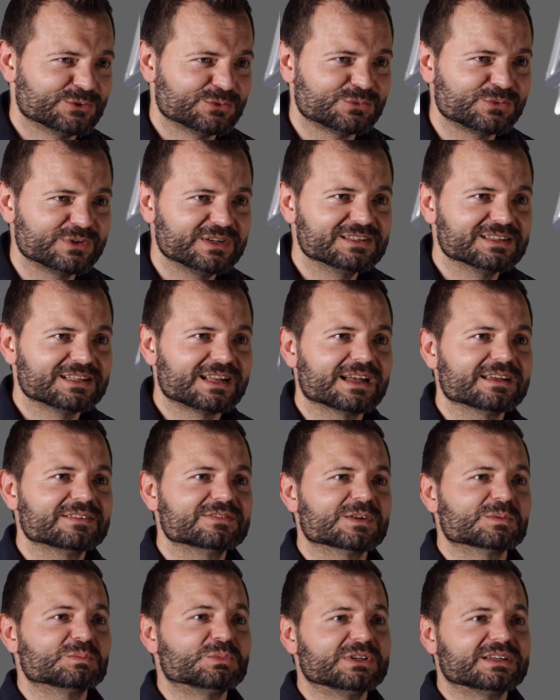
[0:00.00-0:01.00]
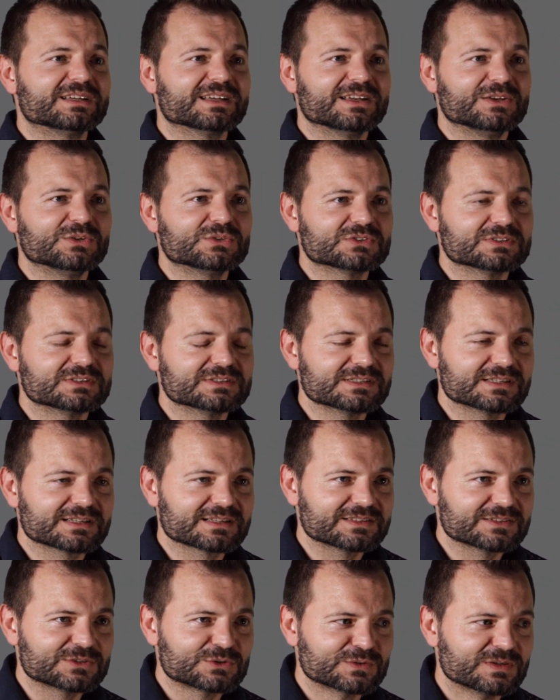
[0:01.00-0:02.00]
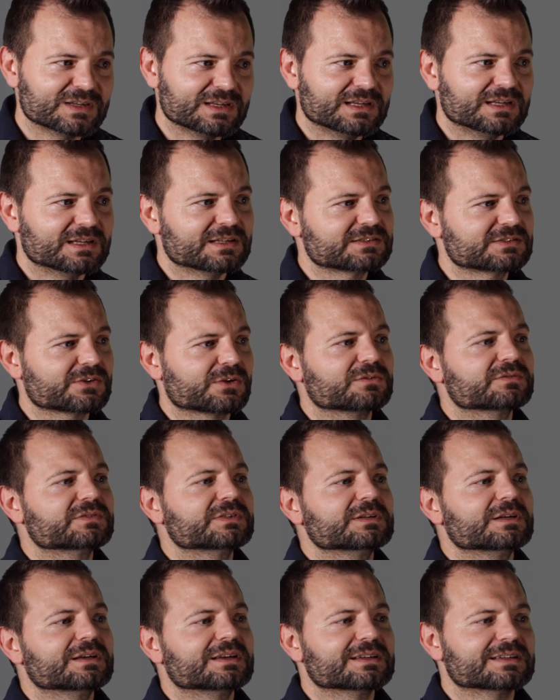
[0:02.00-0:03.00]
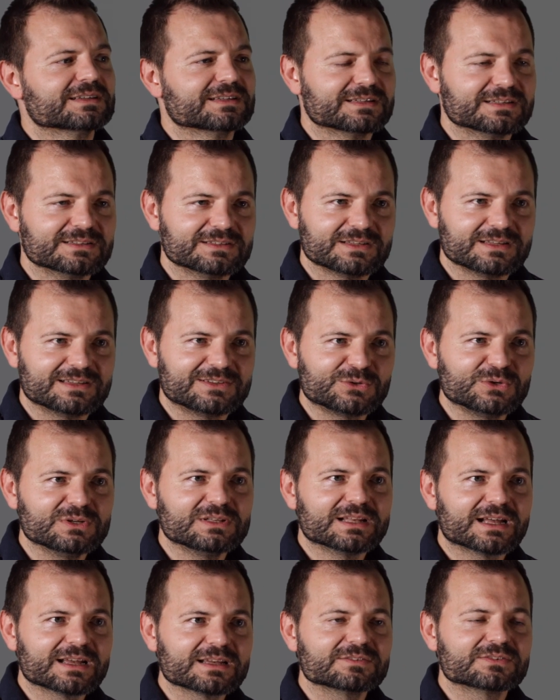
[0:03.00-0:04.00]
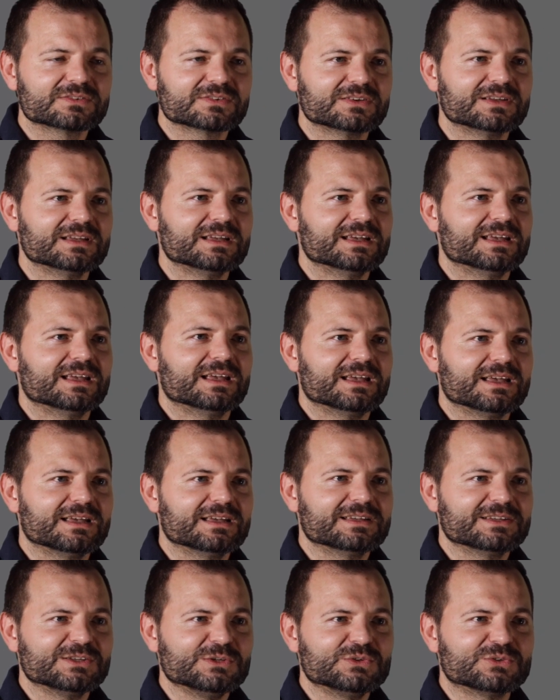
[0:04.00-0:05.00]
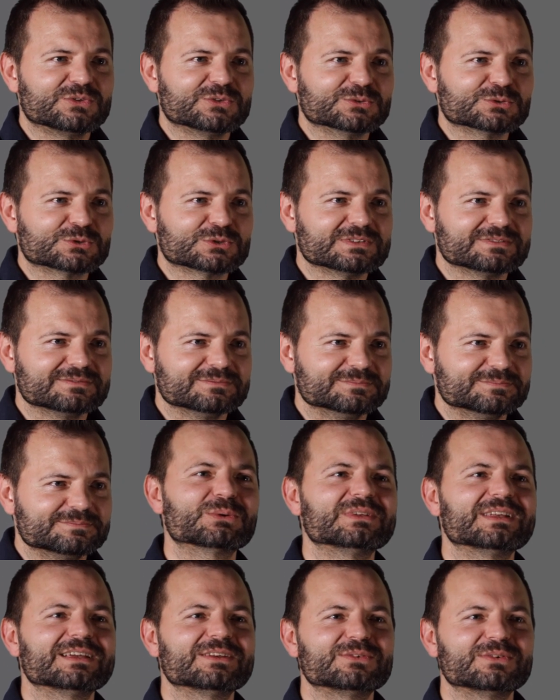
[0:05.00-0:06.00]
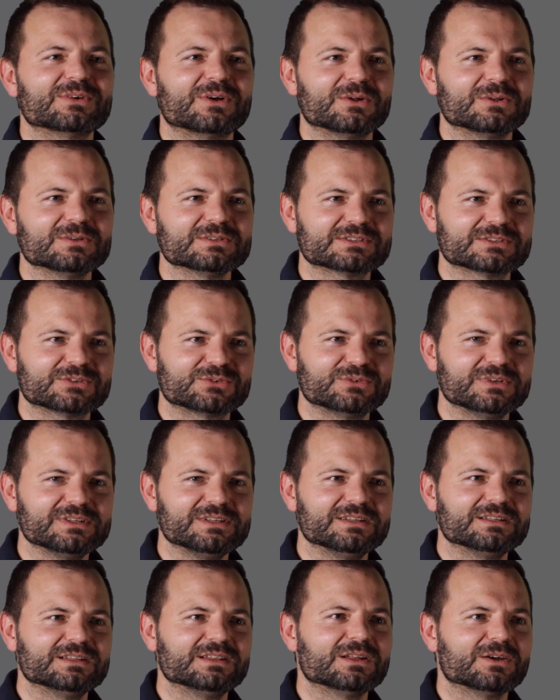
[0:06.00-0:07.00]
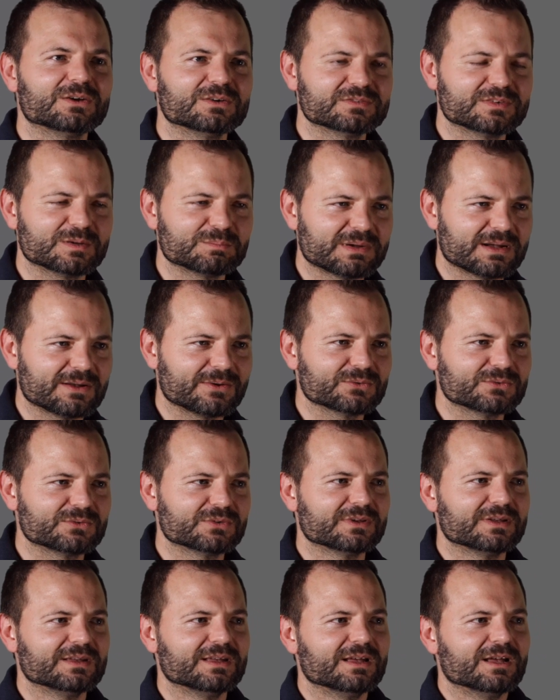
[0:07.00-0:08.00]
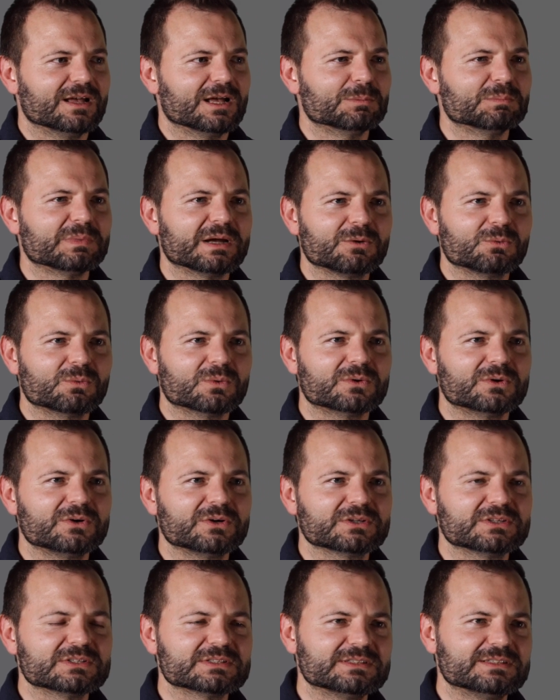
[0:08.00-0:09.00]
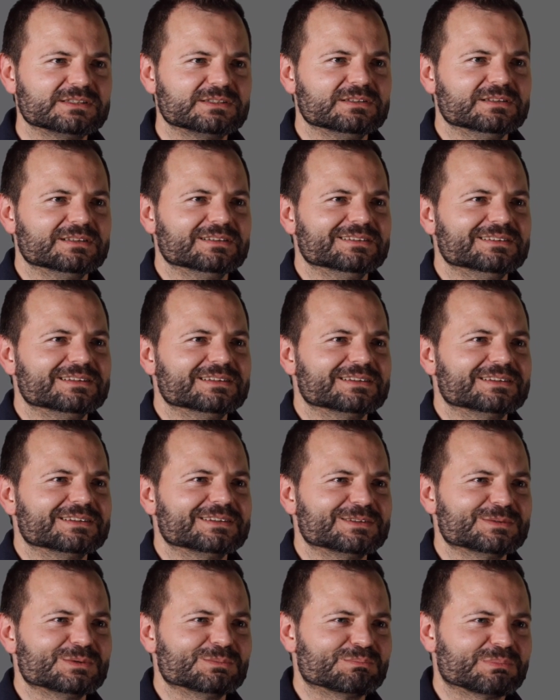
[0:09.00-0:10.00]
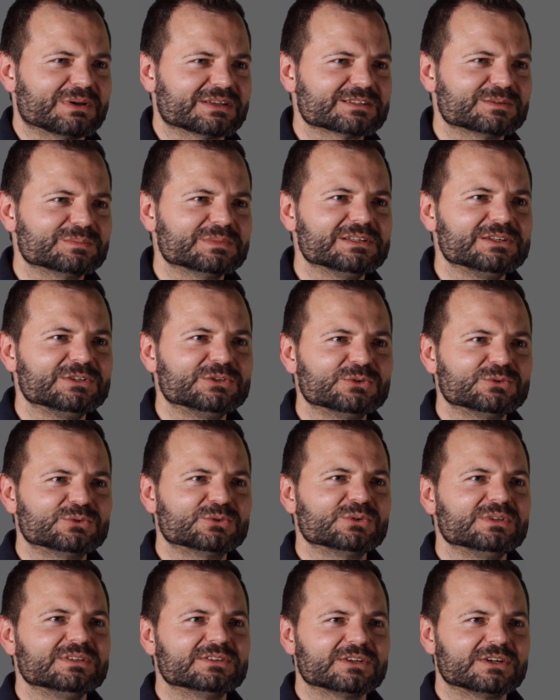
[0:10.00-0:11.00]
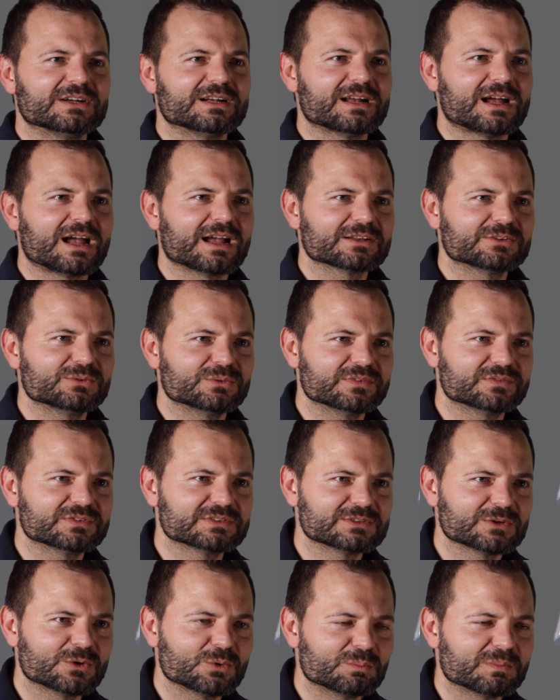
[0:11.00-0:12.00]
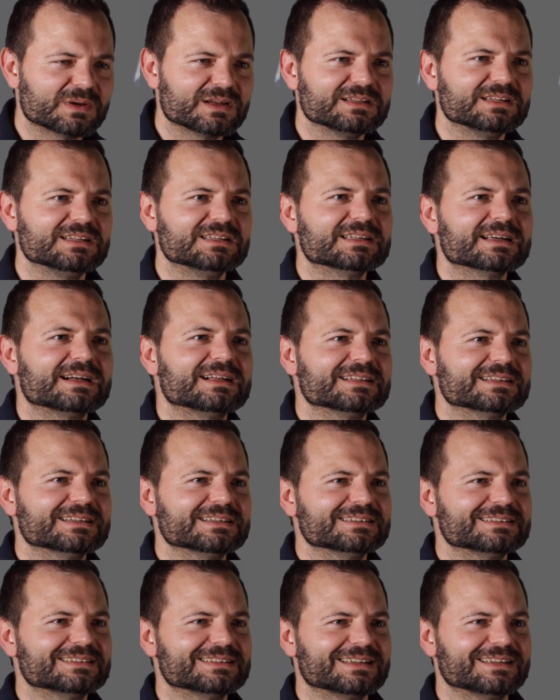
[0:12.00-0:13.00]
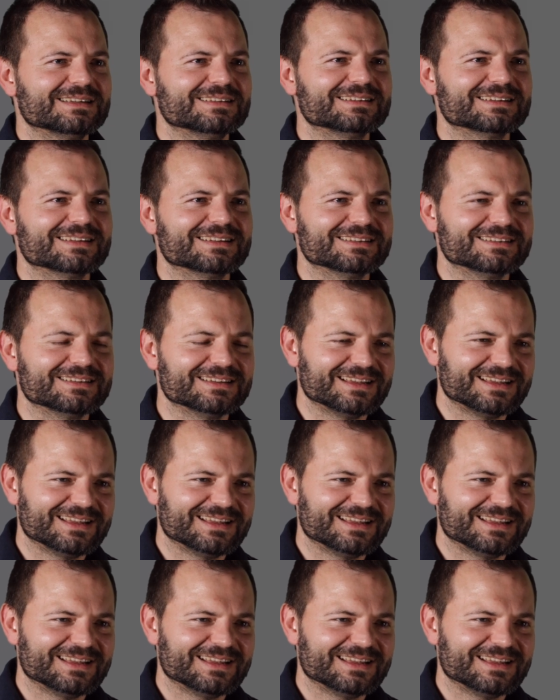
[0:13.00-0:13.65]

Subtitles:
real life application and solving real life issues. What I also really love about my work is the possibility to interact with so many talented and